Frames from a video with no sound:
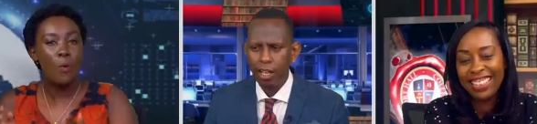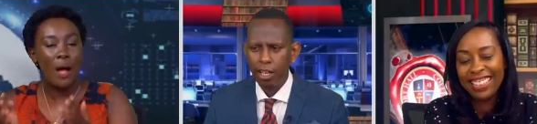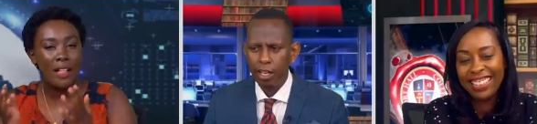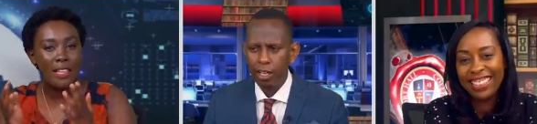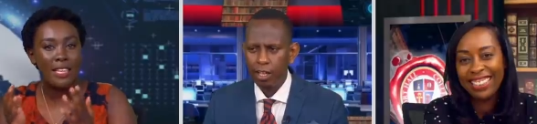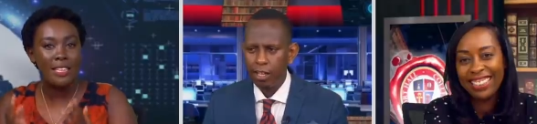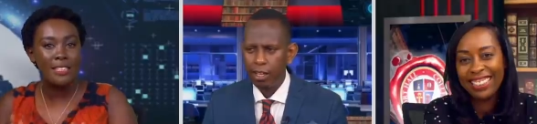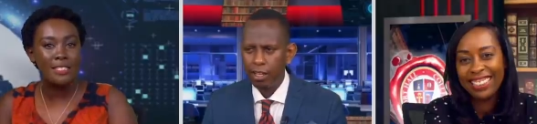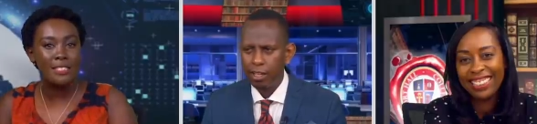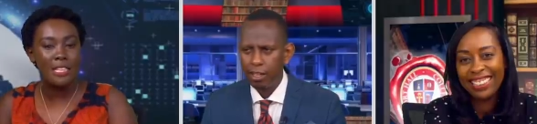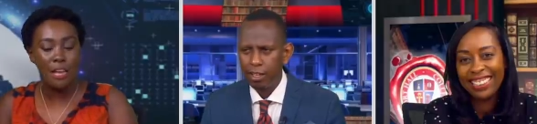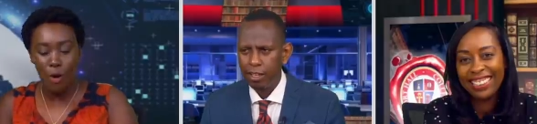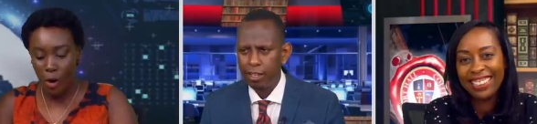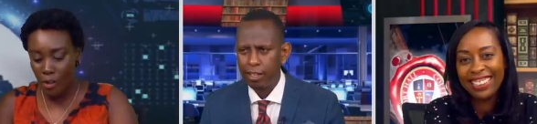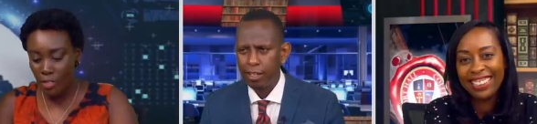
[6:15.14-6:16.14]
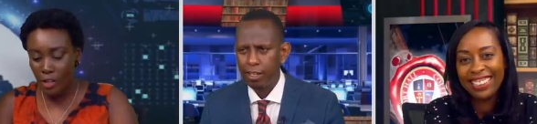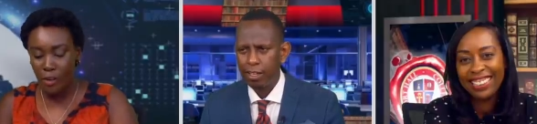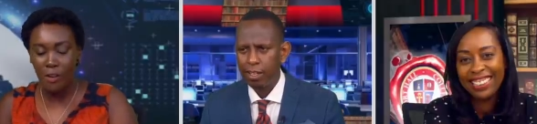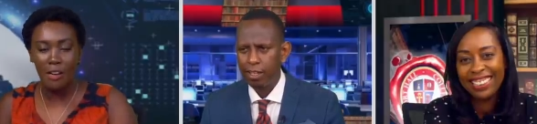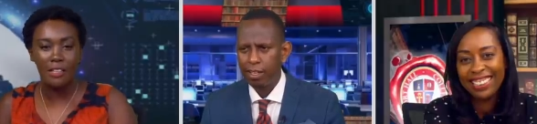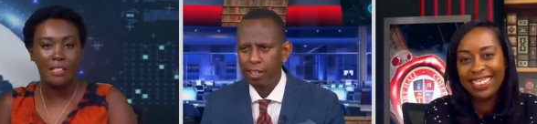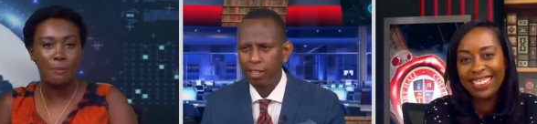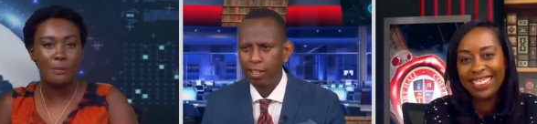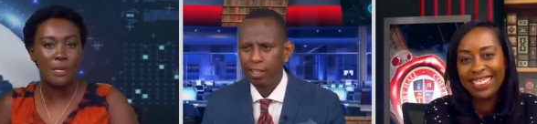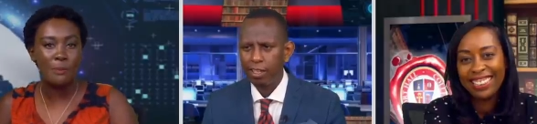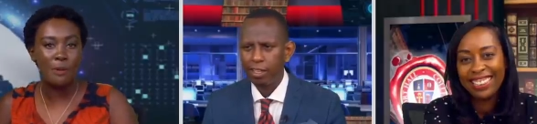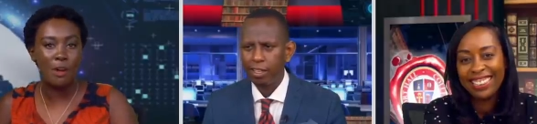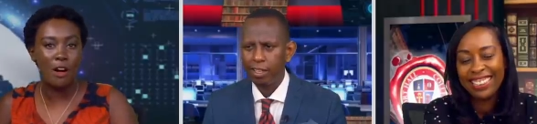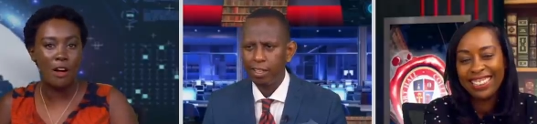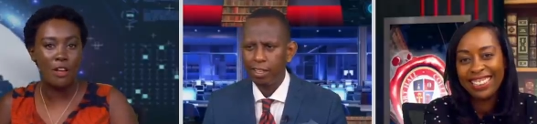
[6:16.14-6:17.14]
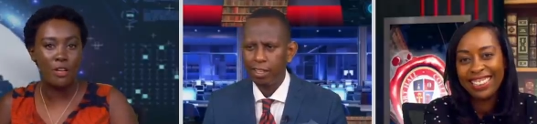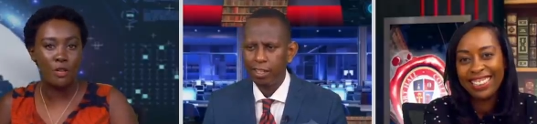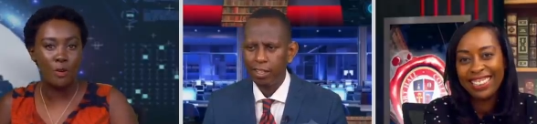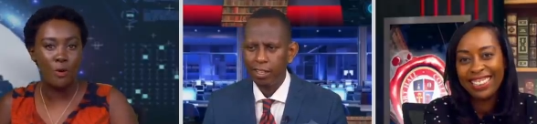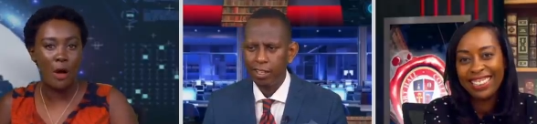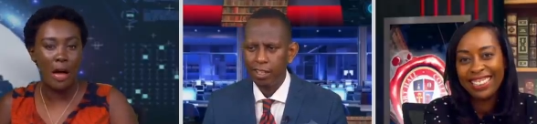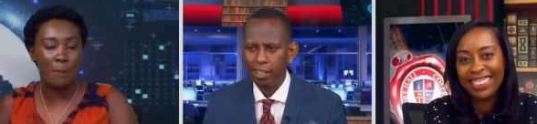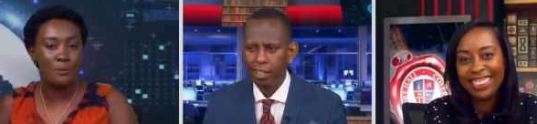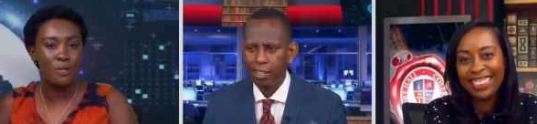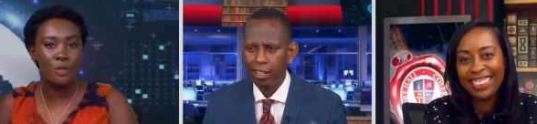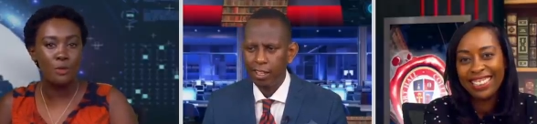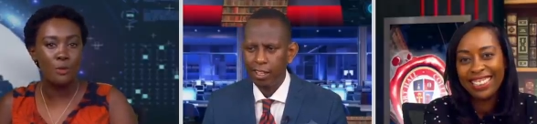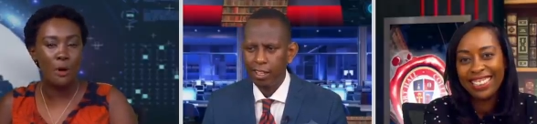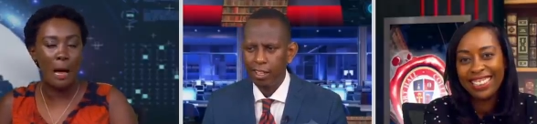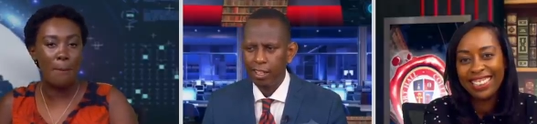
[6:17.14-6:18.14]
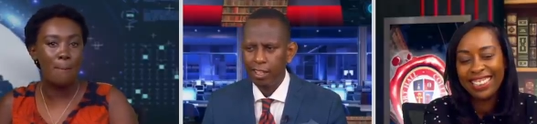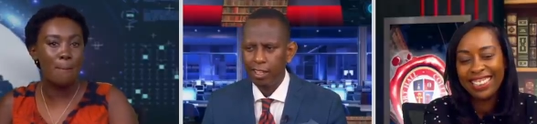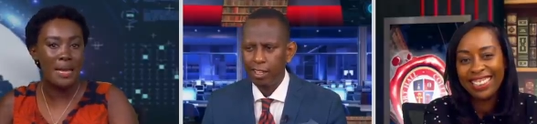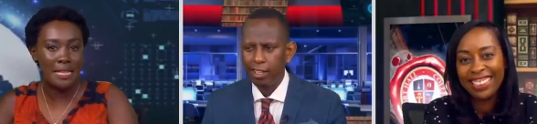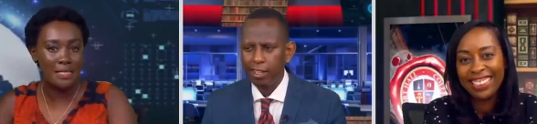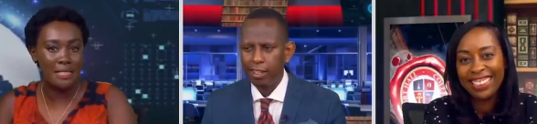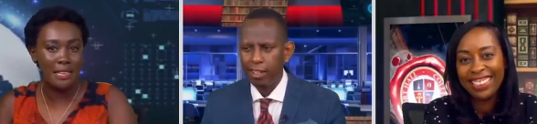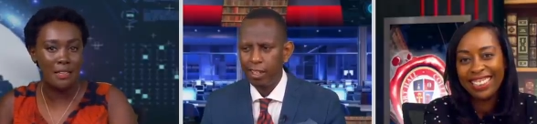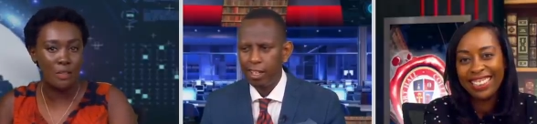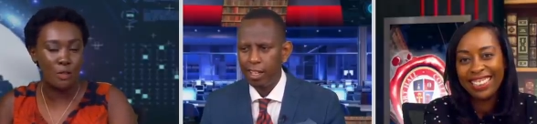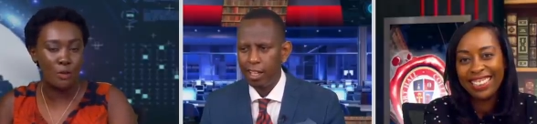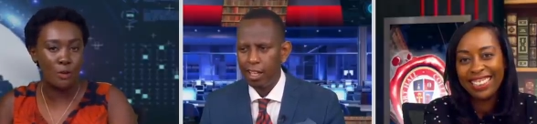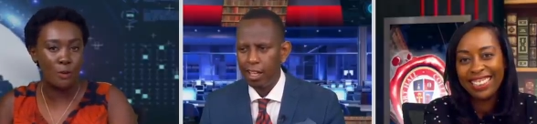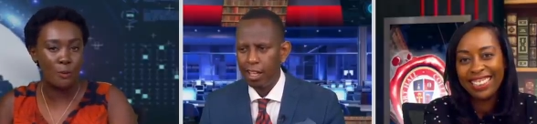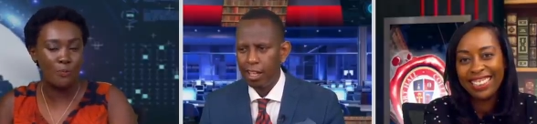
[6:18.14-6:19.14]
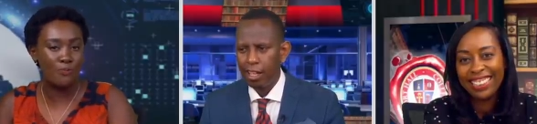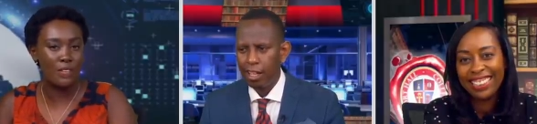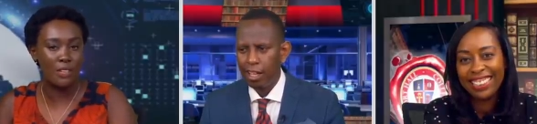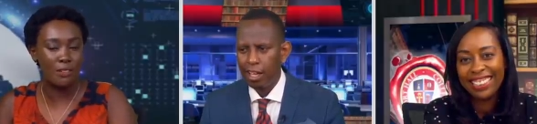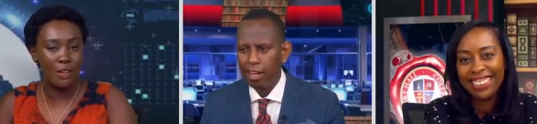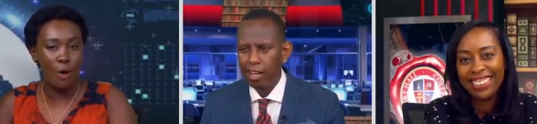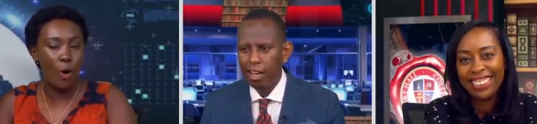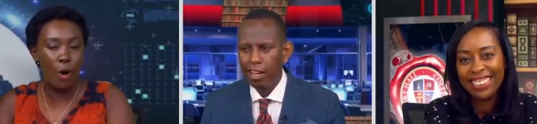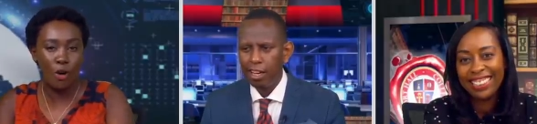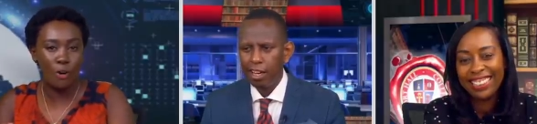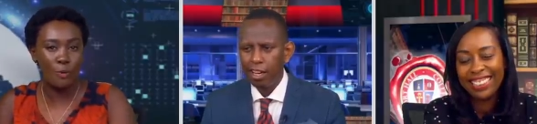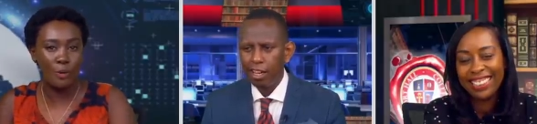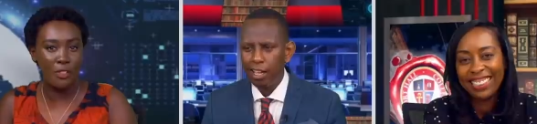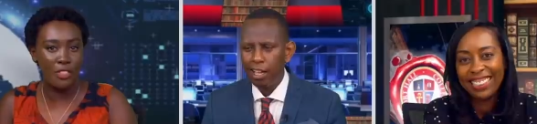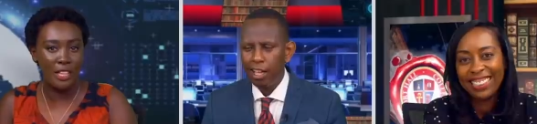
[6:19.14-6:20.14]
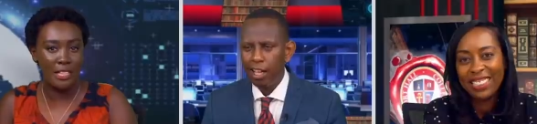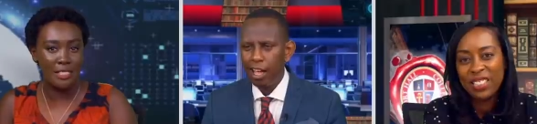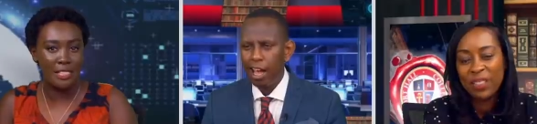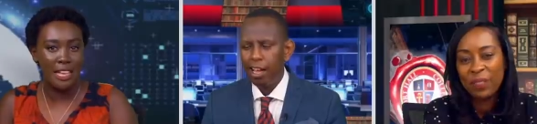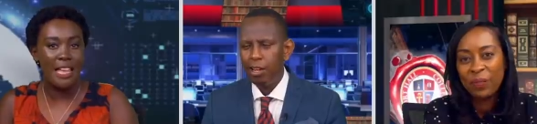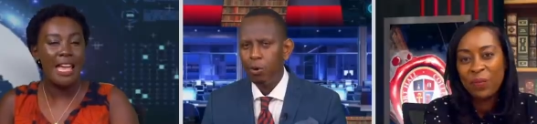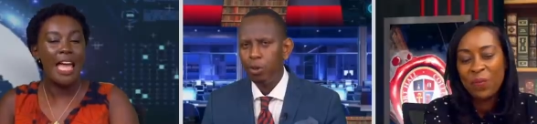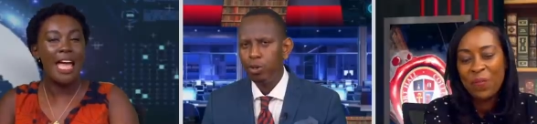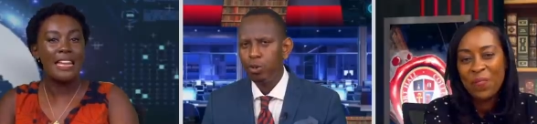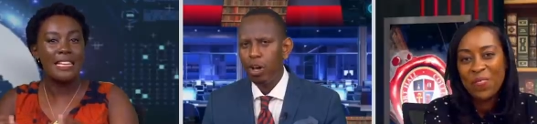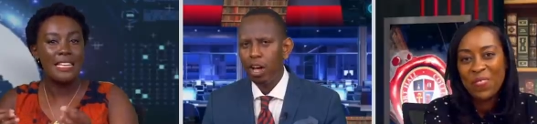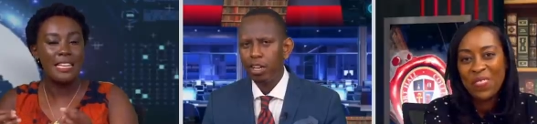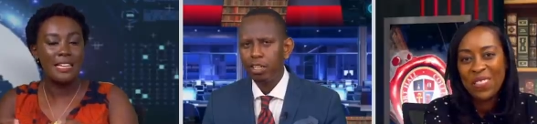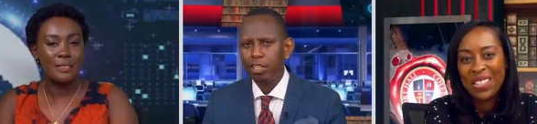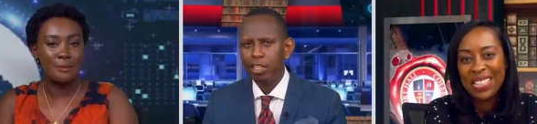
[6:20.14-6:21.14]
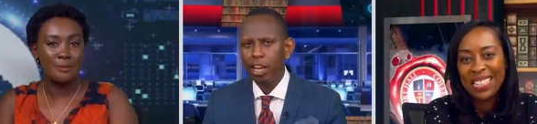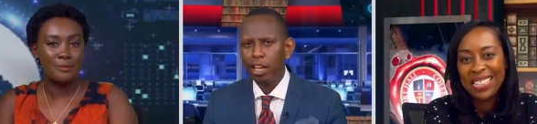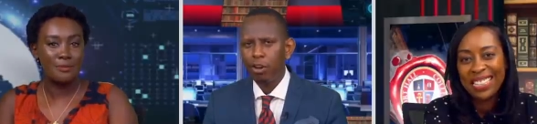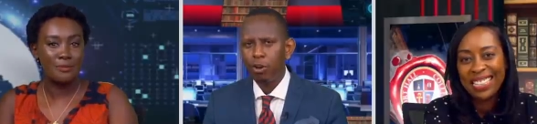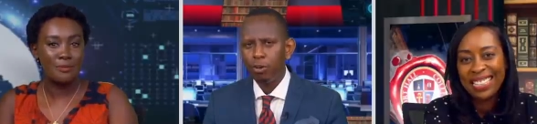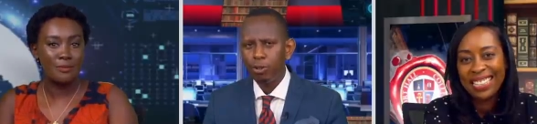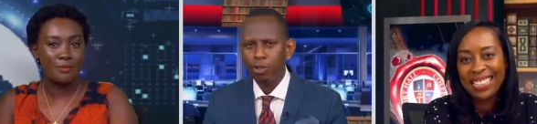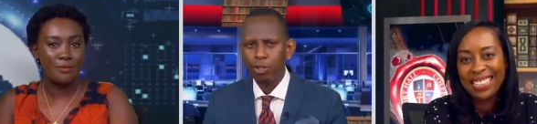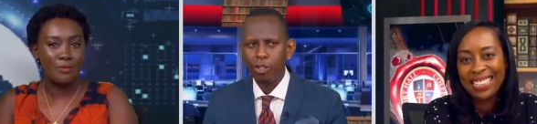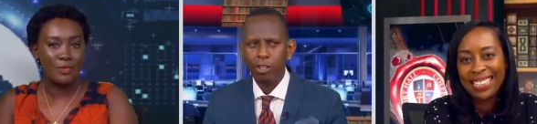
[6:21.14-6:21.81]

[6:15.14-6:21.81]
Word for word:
Speaker 1: while he is there on the ground, the people are, you know, up to a mess and you know, horrible things. I do want and to
Speaker 2: act like Ozone.